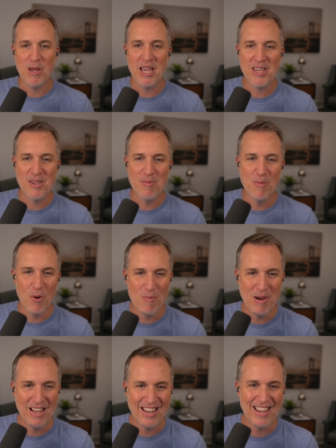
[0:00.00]
paying you more
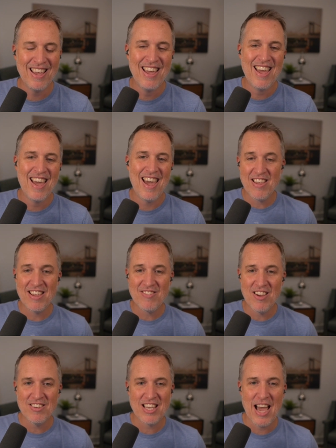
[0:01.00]
money. It
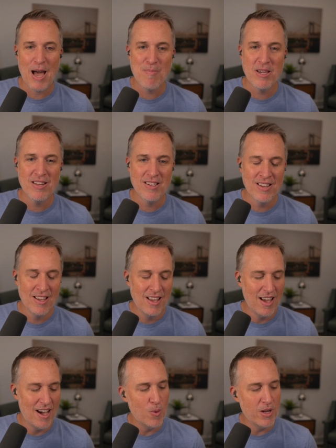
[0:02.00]
does happen.
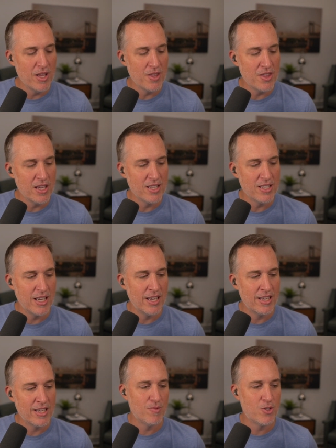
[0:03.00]
One of the things
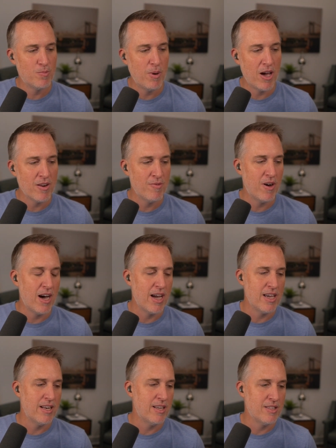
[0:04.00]
a
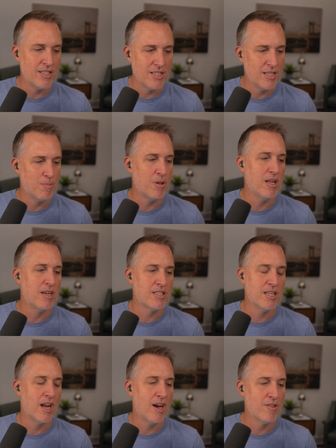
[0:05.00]
Spotify and a Disney
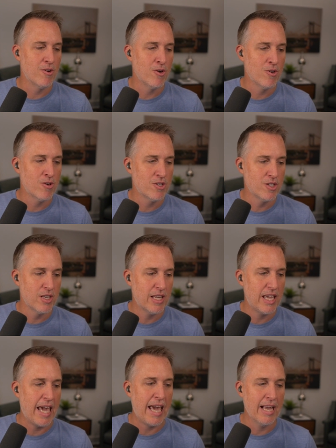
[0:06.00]
Plus and others
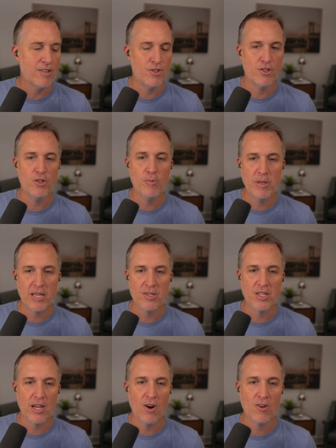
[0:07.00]
can't do
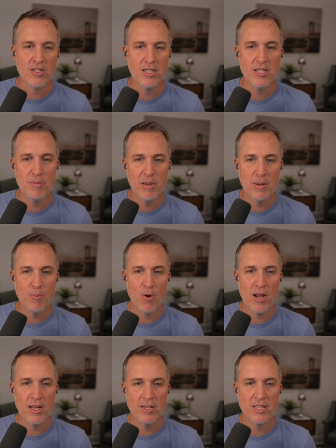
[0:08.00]
because they are such a big
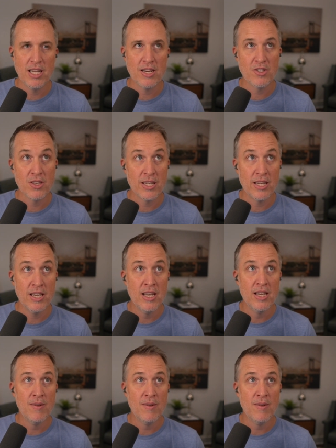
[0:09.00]
brand is actually